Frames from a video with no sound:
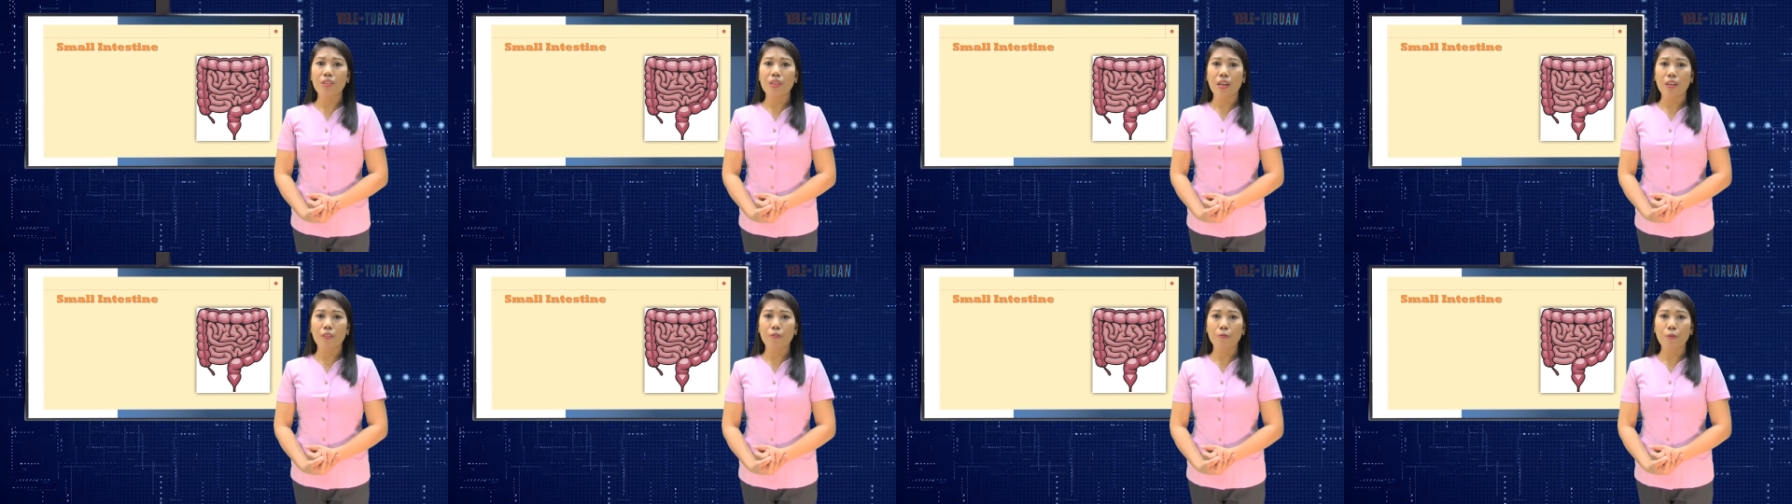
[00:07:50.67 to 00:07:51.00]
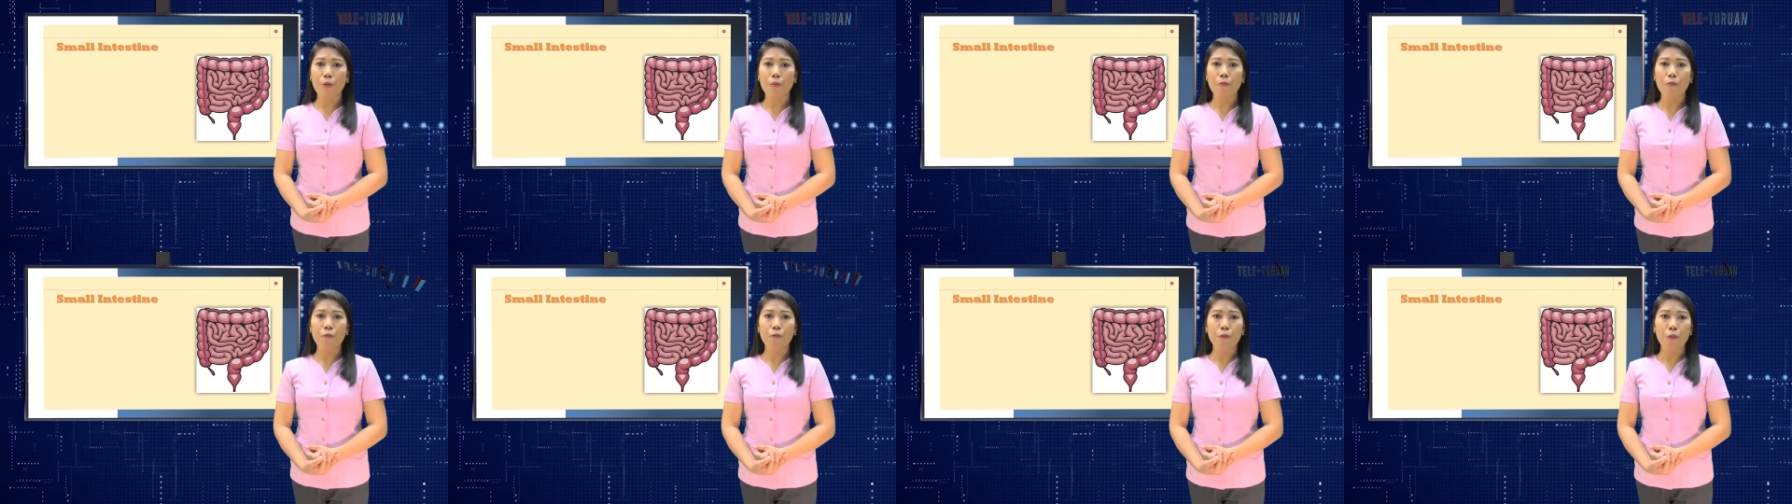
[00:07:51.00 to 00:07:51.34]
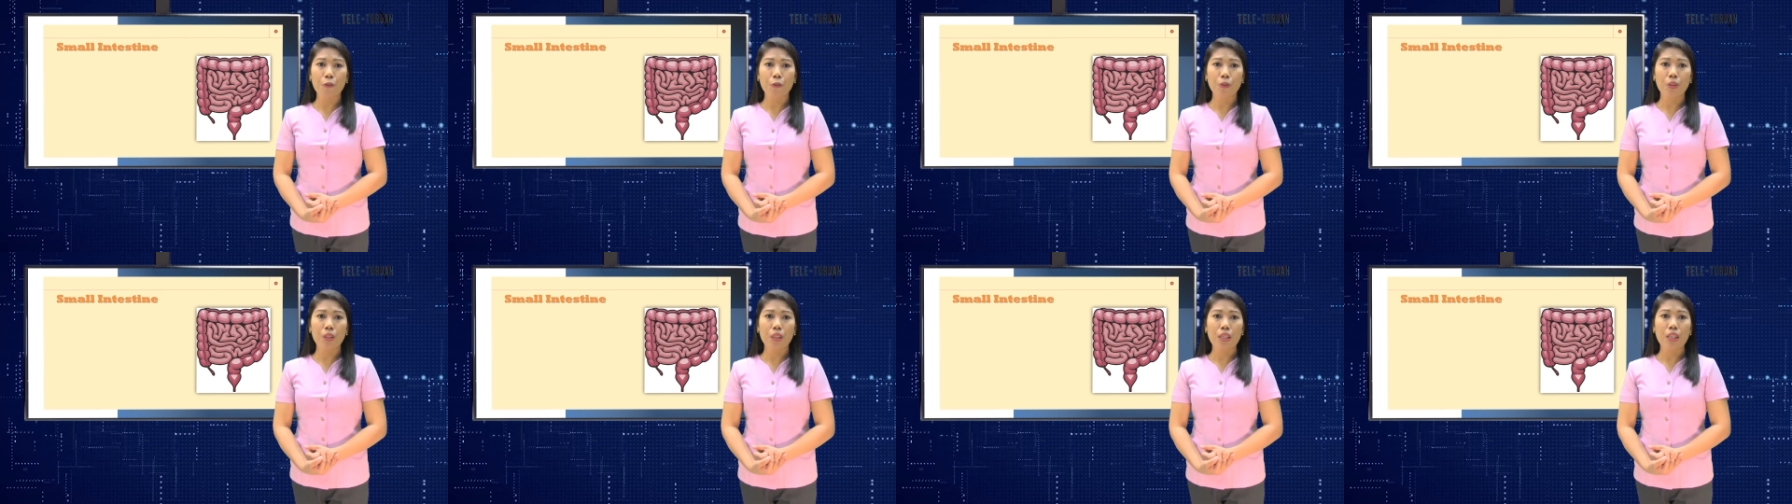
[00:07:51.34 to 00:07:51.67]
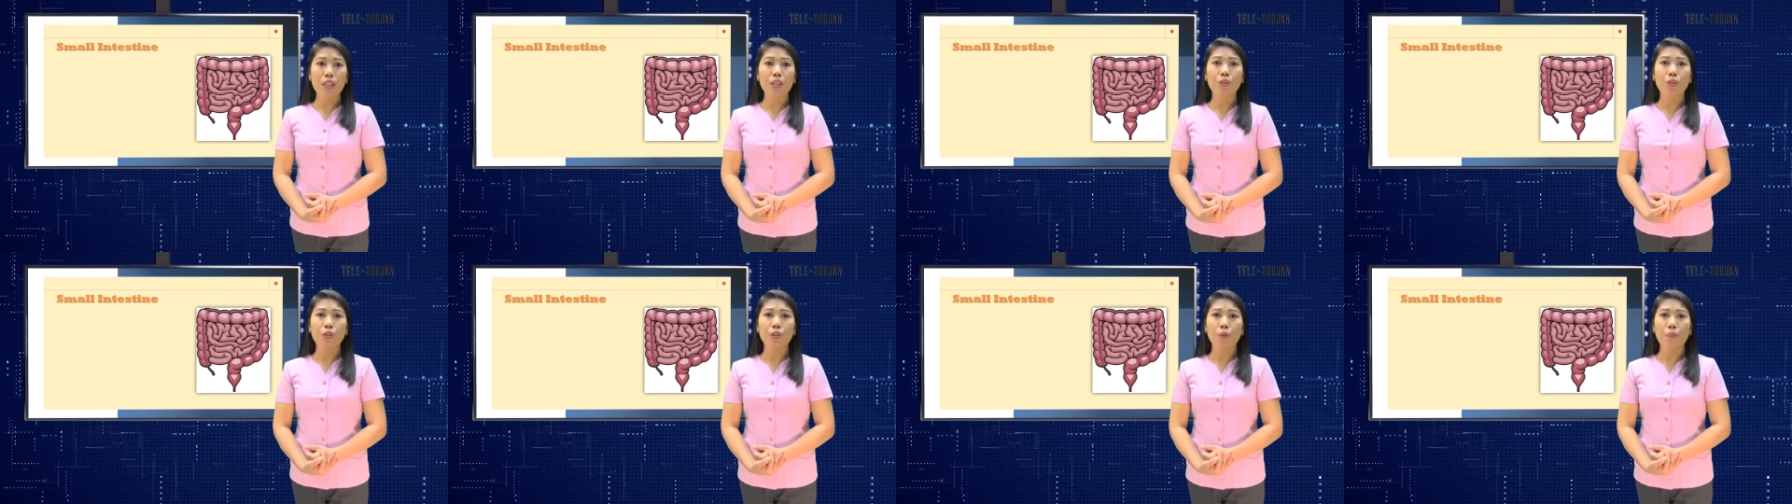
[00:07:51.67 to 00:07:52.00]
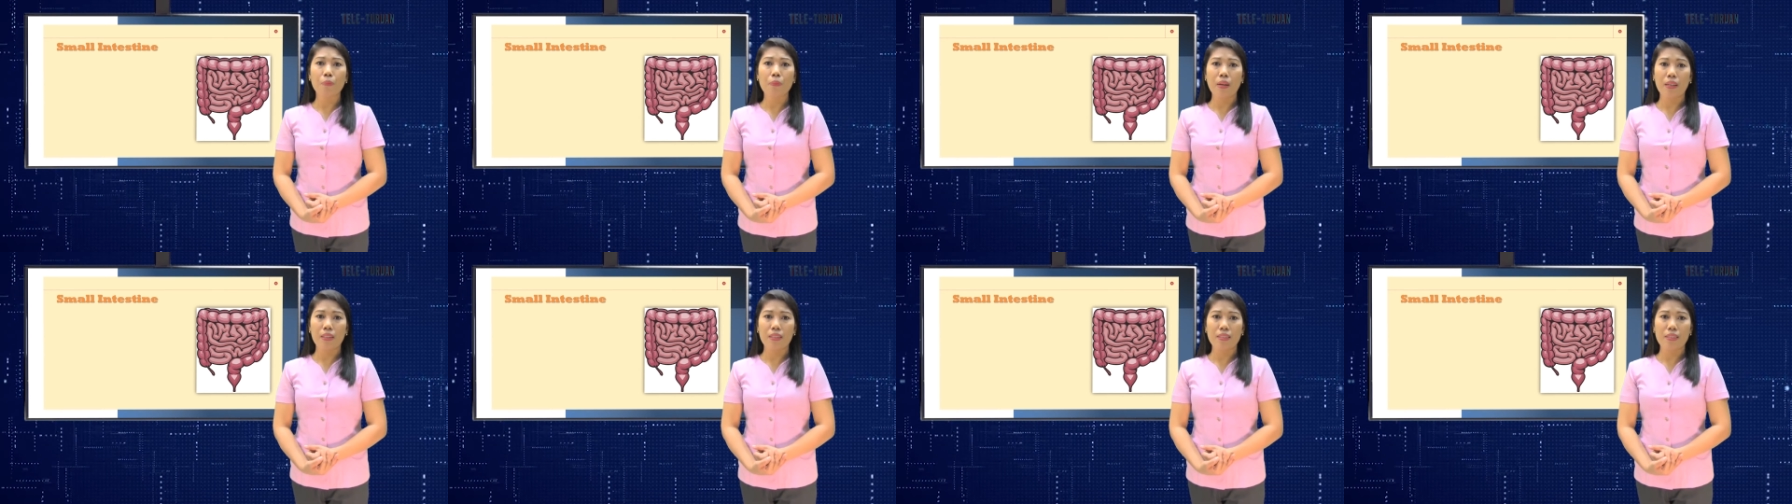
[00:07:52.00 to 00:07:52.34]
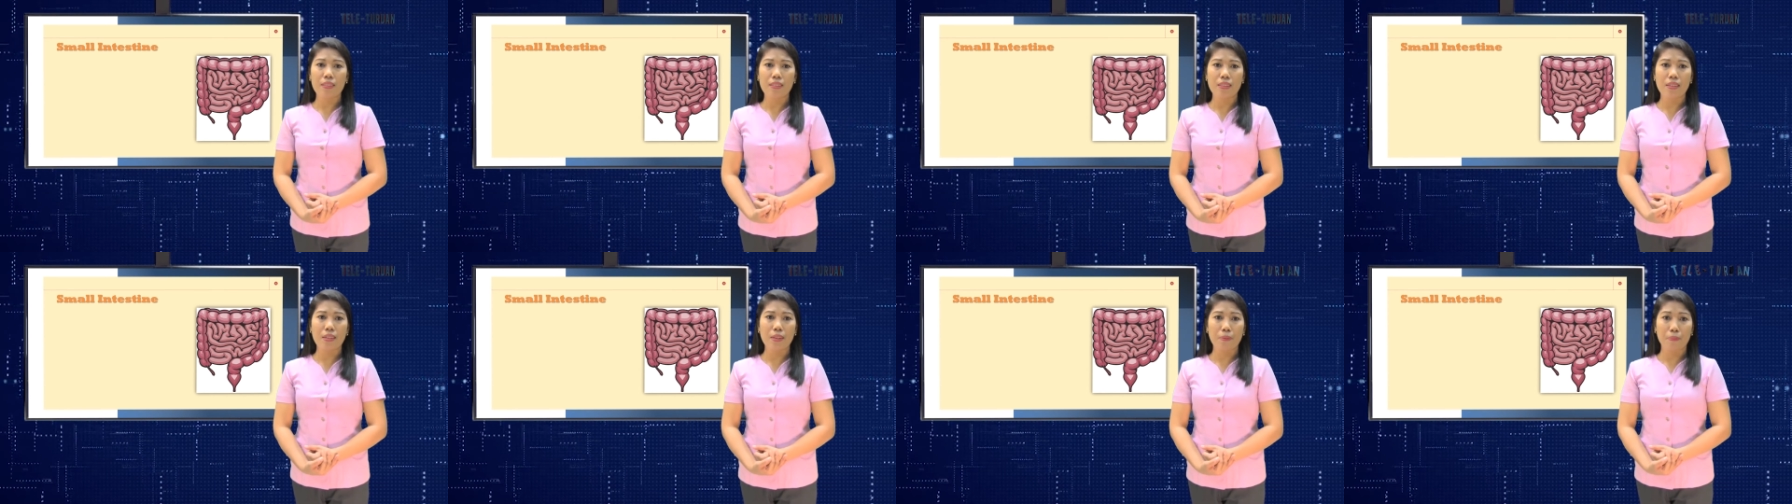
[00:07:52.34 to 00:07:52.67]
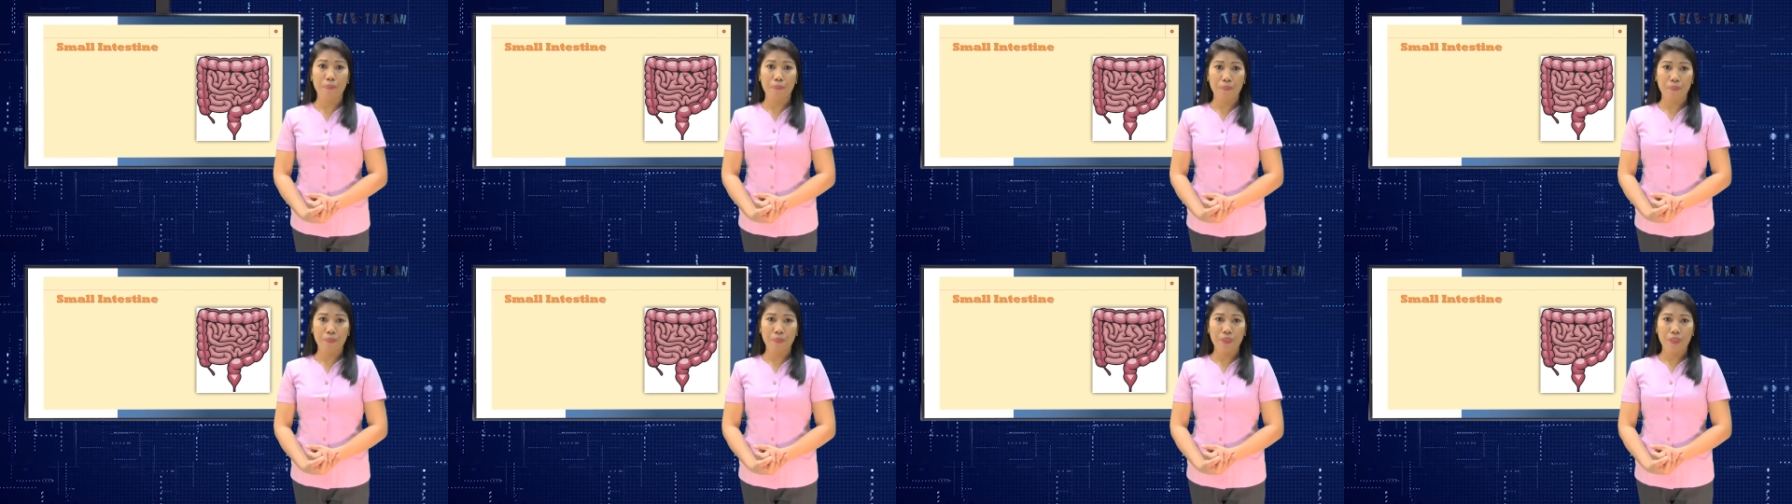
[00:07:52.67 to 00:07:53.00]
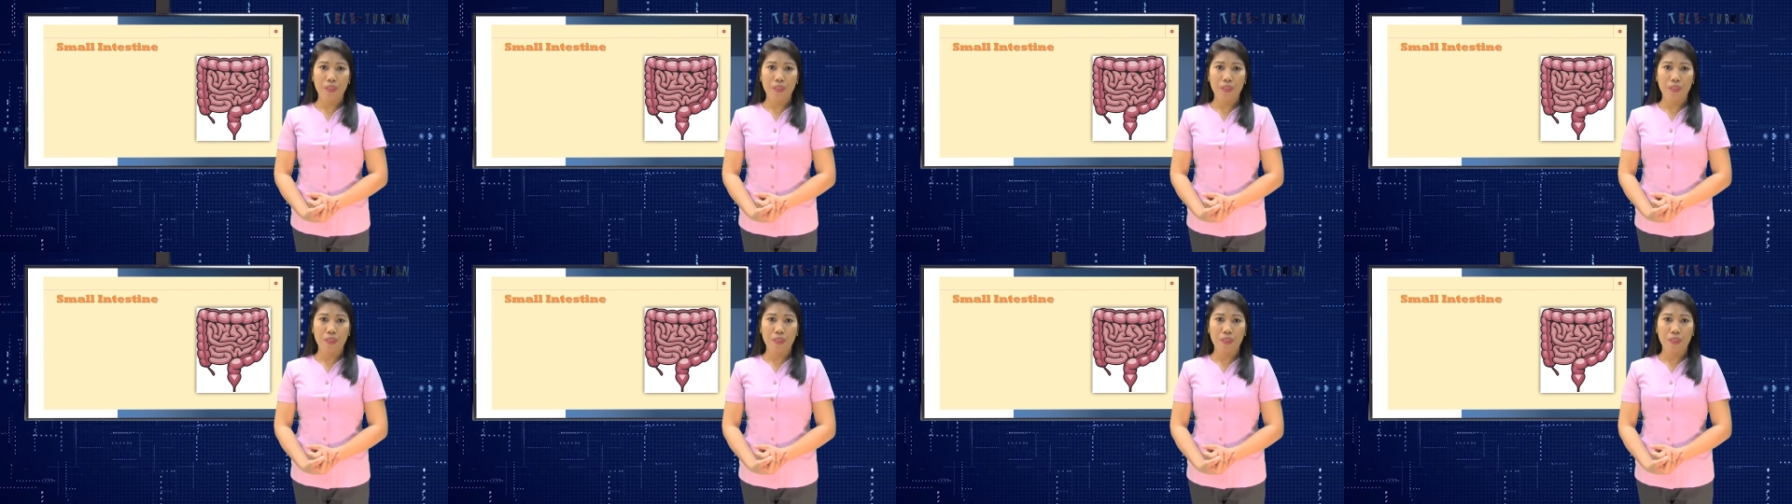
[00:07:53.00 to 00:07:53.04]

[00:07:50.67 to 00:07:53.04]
get from food into your bloodstream.